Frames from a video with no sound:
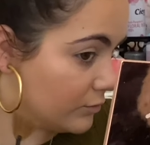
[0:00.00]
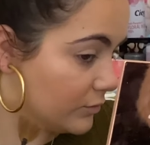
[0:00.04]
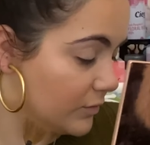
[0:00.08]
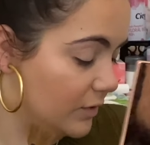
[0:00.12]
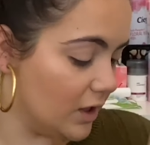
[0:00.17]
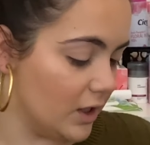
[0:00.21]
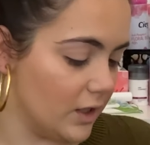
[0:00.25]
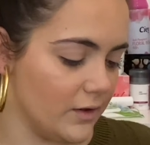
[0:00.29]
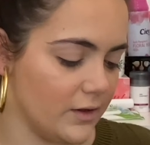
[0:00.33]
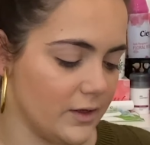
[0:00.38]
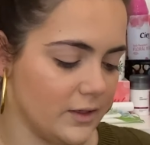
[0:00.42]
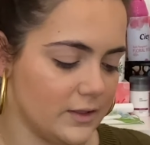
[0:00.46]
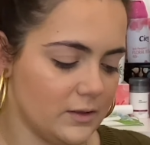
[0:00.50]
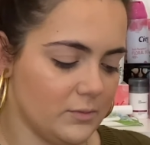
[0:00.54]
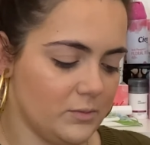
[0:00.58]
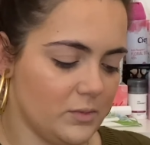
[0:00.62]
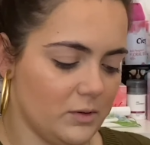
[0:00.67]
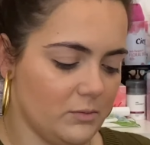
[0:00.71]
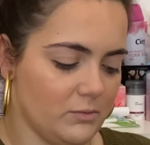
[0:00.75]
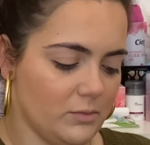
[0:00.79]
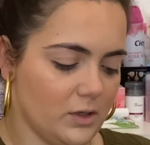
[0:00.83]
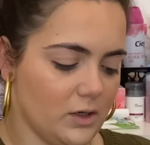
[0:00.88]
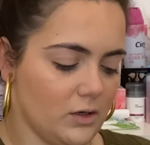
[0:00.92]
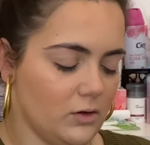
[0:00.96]
Yeah, that's a
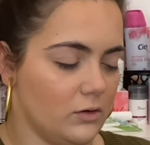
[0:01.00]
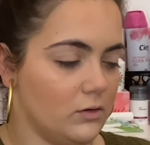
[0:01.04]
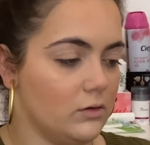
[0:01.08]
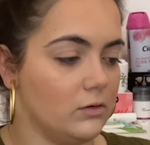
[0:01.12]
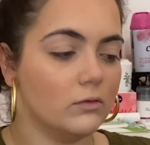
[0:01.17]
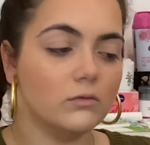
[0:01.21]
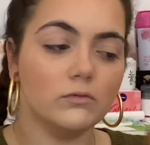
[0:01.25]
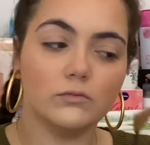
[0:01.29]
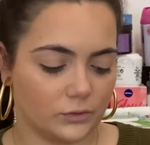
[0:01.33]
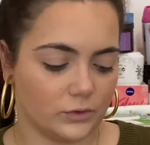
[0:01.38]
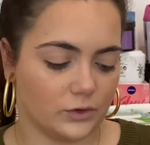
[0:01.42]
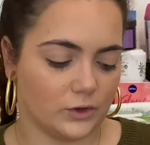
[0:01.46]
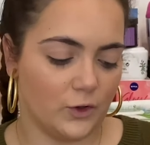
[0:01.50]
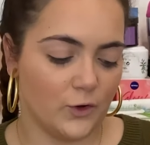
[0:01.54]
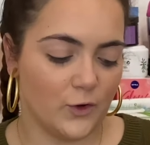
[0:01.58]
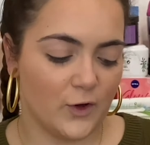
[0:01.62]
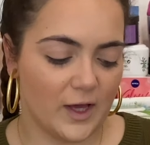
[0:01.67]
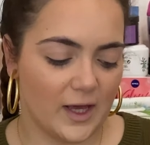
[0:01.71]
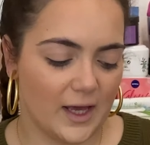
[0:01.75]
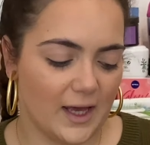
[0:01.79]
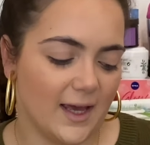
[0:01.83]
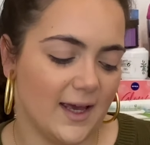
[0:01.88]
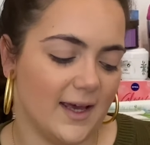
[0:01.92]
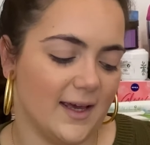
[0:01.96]
bit better.
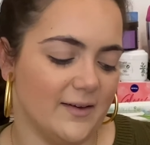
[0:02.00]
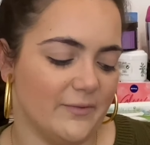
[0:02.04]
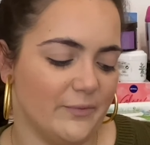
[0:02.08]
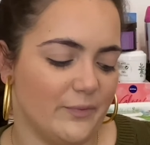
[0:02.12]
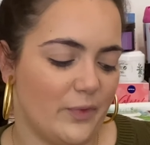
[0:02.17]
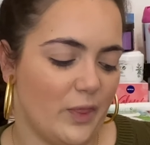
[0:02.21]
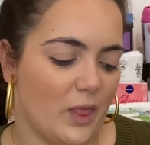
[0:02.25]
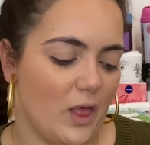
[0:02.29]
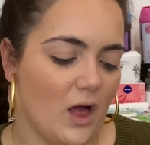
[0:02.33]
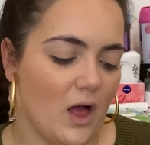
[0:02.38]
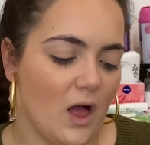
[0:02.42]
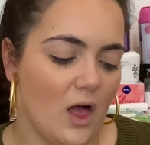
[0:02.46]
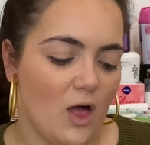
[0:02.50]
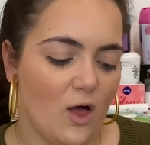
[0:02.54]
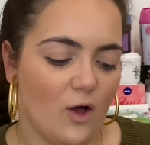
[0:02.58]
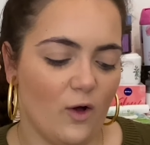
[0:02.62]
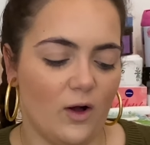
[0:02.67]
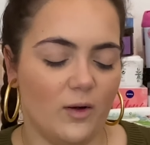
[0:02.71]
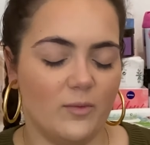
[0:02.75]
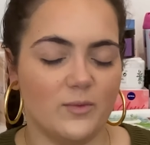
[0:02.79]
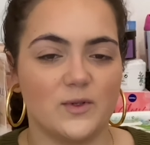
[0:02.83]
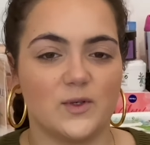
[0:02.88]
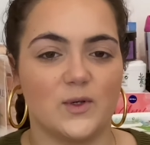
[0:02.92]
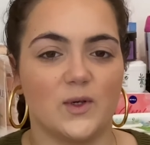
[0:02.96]
Okay,
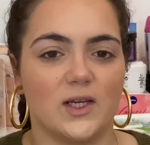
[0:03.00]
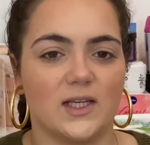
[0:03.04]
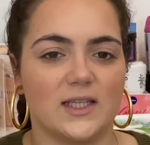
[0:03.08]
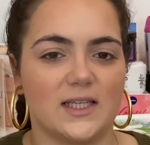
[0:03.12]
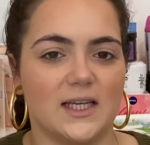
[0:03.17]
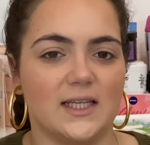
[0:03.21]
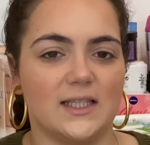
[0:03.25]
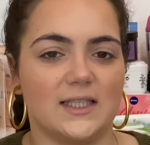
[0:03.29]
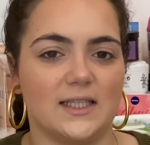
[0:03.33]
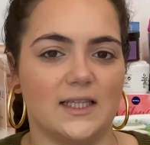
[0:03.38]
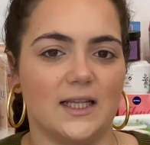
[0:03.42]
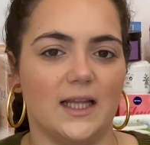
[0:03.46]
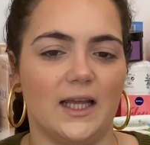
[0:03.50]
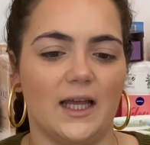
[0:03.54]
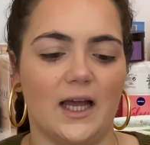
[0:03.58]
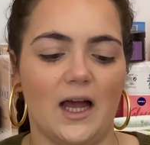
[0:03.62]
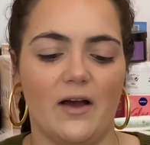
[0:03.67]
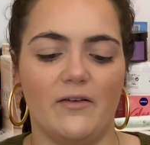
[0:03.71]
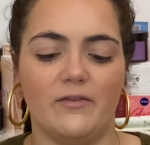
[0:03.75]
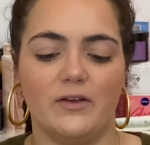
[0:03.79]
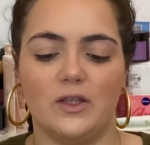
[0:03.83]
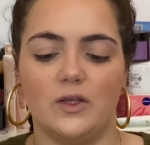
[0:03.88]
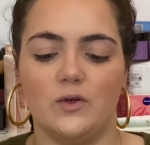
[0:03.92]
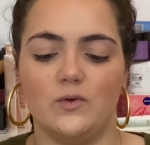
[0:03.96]
I'm so excited. Like, I
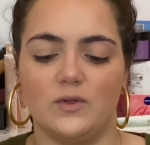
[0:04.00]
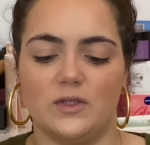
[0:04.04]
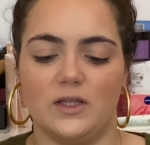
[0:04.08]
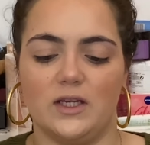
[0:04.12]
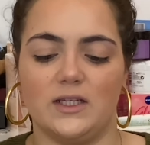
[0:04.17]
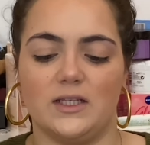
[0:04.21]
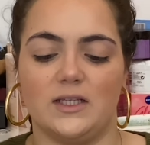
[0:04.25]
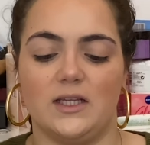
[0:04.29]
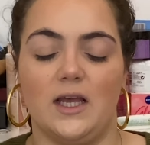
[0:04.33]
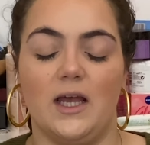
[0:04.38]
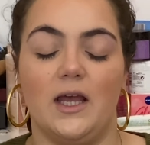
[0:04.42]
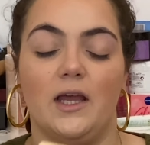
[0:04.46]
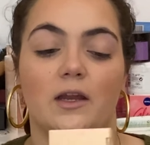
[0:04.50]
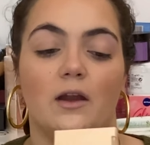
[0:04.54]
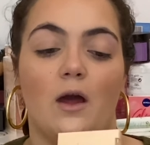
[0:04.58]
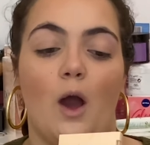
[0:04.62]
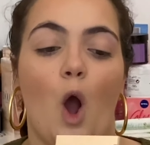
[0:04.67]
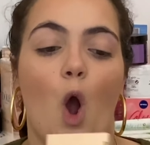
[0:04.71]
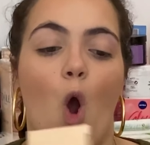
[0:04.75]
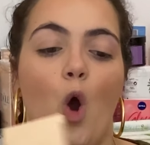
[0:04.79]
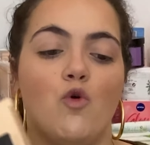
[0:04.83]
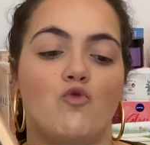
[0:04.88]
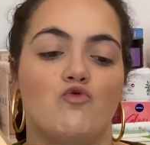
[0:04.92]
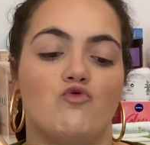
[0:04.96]
haven't used this in
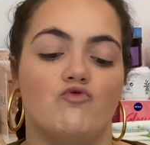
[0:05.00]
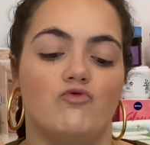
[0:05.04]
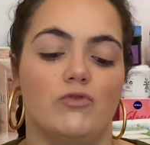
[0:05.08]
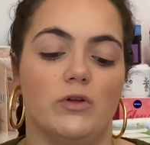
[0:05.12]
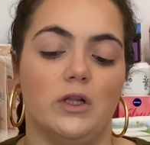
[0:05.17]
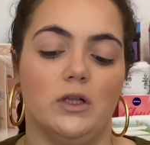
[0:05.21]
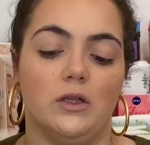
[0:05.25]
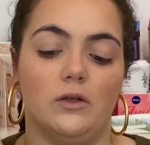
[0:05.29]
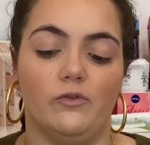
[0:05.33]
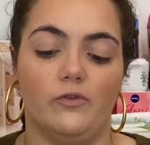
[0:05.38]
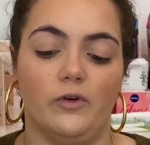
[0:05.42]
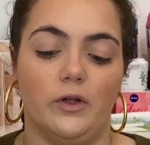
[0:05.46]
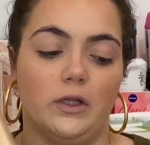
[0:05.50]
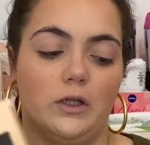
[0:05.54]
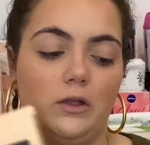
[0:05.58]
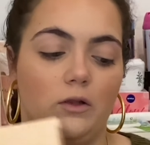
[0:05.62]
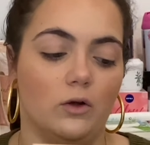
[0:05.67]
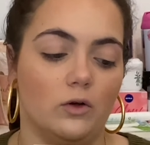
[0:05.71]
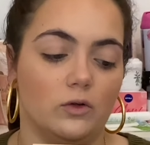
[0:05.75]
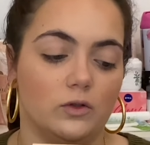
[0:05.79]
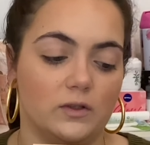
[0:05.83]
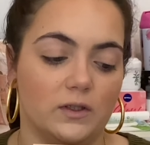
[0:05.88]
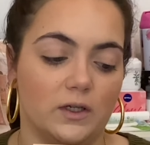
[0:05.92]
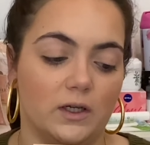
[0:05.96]
a really, really
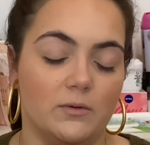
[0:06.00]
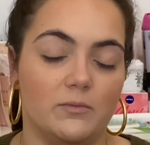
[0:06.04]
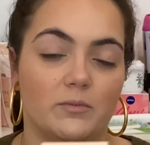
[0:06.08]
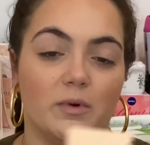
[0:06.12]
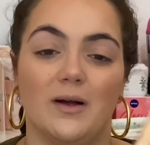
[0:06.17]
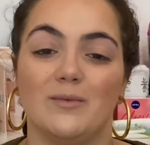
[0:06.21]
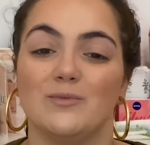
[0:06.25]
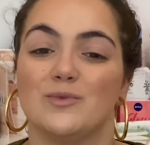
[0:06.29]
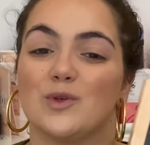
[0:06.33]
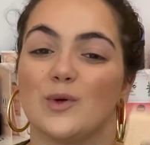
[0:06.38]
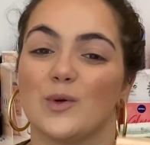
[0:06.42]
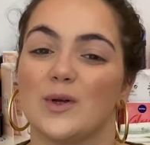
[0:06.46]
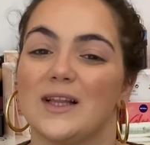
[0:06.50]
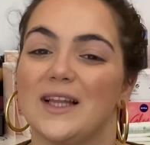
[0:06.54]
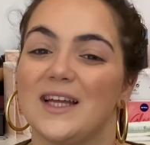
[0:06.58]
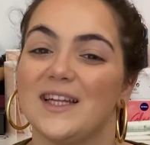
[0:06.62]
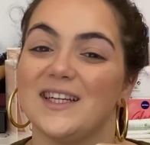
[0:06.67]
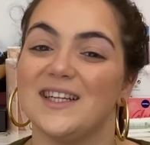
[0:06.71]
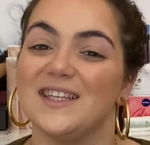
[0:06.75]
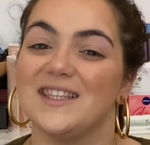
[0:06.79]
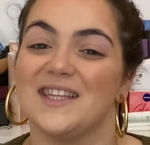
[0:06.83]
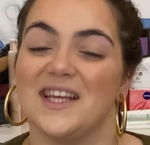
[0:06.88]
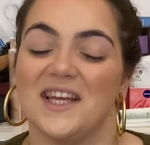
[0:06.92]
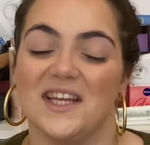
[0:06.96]
long time, but I'm so glad
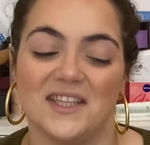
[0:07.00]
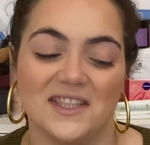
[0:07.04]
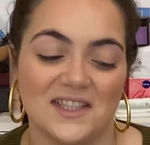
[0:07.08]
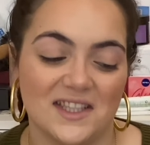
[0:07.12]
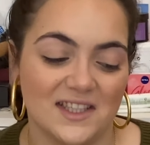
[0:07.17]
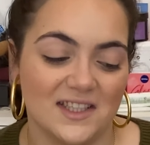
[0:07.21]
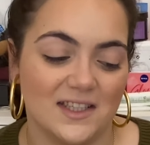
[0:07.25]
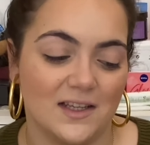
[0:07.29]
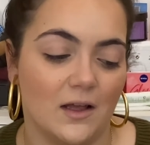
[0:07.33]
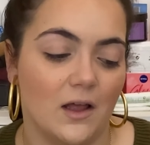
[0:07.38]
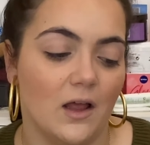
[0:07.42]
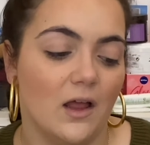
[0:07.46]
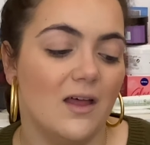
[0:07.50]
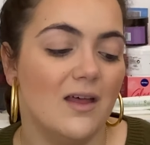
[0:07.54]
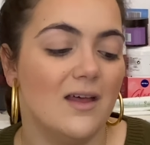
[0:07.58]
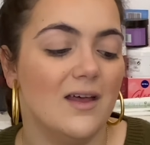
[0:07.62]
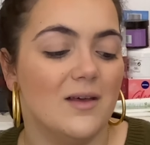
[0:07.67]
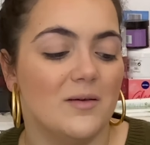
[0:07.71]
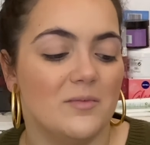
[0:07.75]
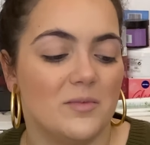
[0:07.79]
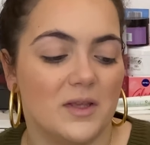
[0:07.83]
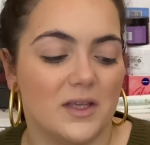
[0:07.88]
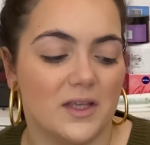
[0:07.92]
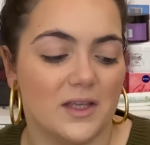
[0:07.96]
I did.
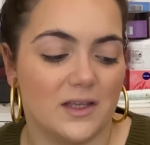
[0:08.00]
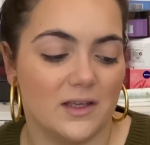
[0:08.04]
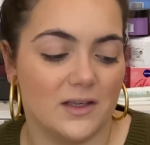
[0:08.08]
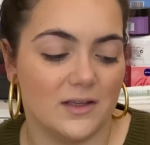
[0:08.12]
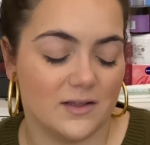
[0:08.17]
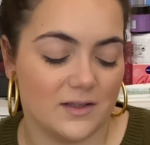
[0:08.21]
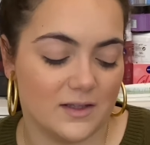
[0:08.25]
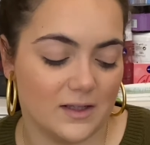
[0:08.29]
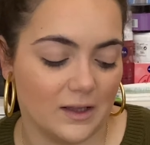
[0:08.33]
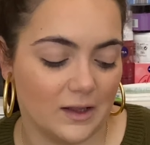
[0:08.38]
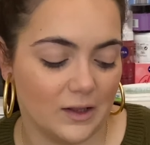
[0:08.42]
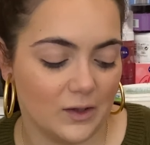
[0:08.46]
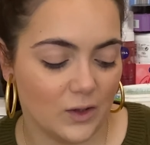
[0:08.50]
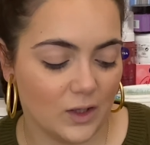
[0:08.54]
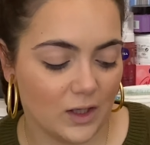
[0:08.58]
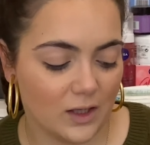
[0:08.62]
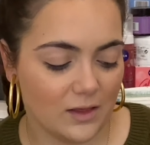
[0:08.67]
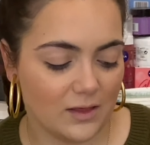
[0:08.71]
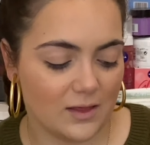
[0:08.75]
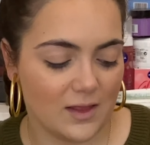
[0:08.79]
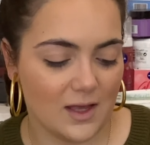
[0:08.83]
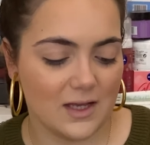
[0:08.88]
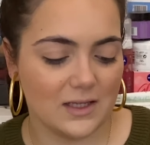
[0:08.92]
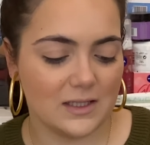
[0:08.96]
Because look
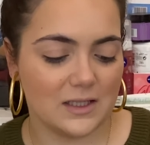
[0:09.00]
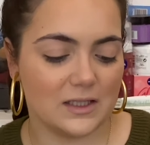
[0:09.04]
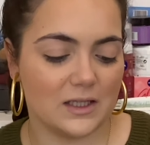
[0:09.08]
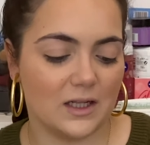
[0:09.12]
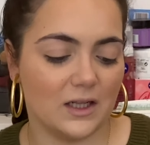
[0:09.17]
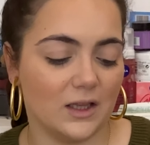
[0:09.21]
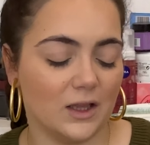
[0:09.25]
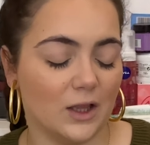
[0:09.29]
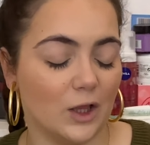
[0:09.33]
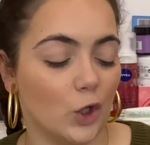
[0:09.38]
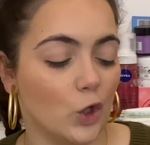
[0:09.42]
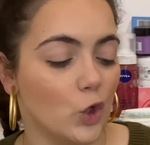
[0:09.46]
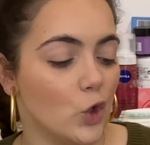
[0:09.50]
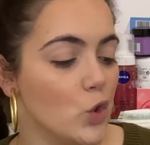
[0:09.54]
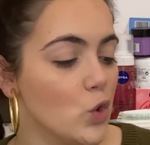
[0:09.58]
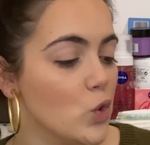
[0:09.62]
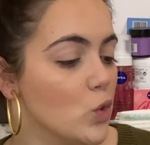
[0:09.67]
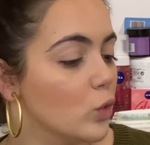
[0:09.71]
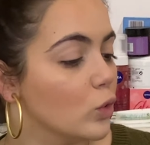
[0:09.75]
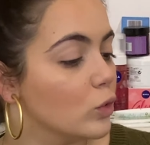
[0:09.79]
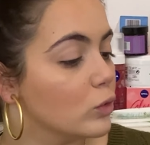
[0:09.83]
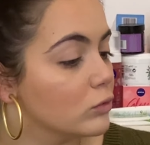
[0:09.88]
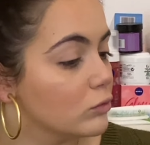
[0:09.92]
at this glue.